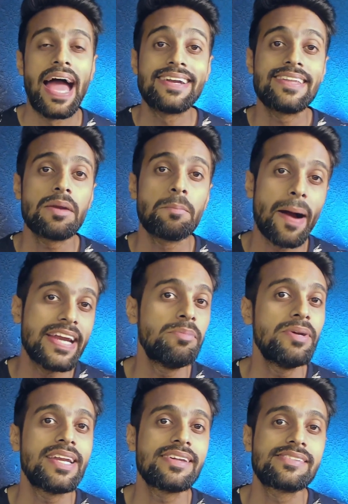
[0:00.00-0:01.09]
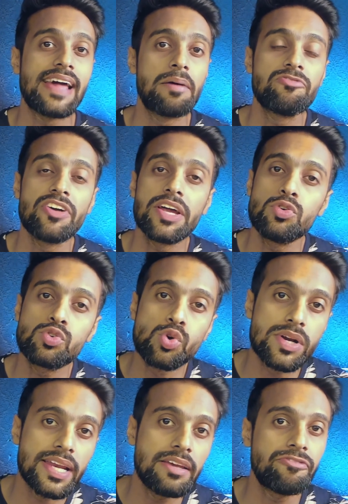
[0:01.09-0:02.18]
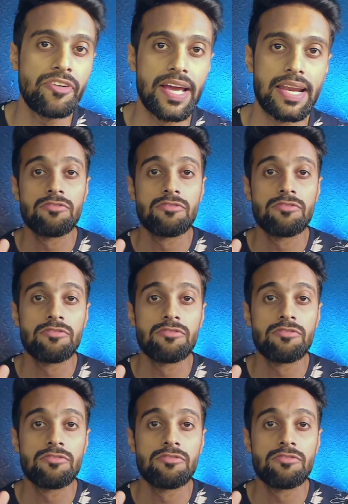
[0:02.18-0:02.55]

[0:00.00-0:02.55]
And there might be an exam where you totally fail.